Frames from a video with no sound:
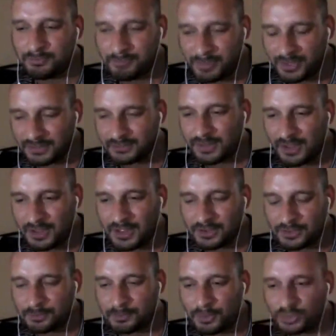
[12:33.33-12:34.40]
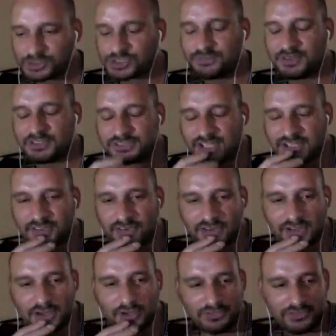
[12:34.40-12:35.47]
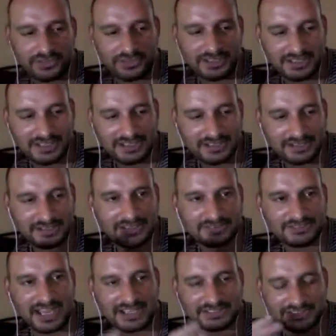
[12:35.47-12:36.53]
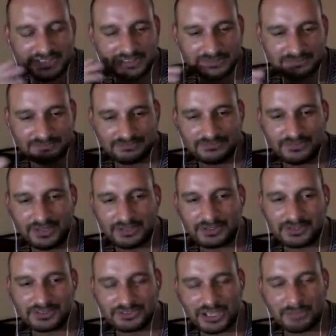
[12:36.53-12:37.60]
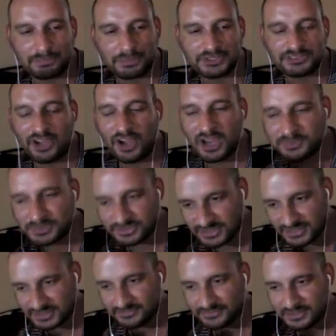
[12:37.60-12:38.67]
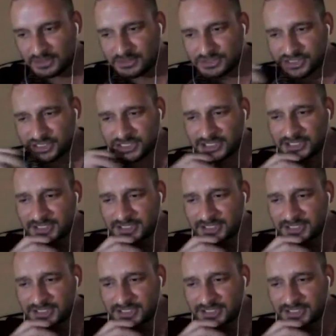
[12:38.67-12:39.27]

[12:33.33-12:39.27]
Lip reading: But a good portion of it's set on Earth. Is that in contemporary times? Is it in the future?